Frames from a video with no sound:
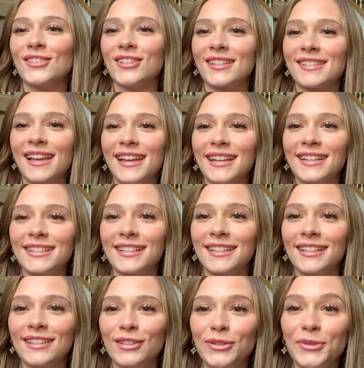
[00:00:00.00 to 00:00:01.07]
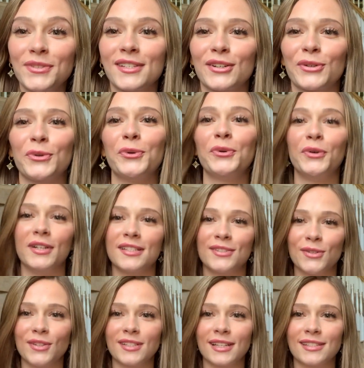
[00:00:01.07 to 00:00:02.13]
are deciding to lose their cool as soon
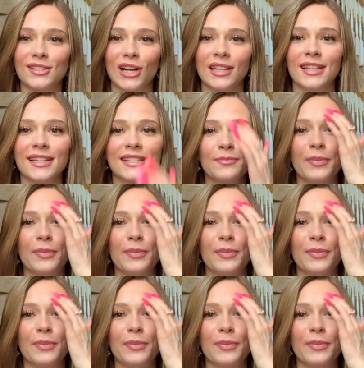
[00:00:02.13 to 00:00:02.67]
as I start this.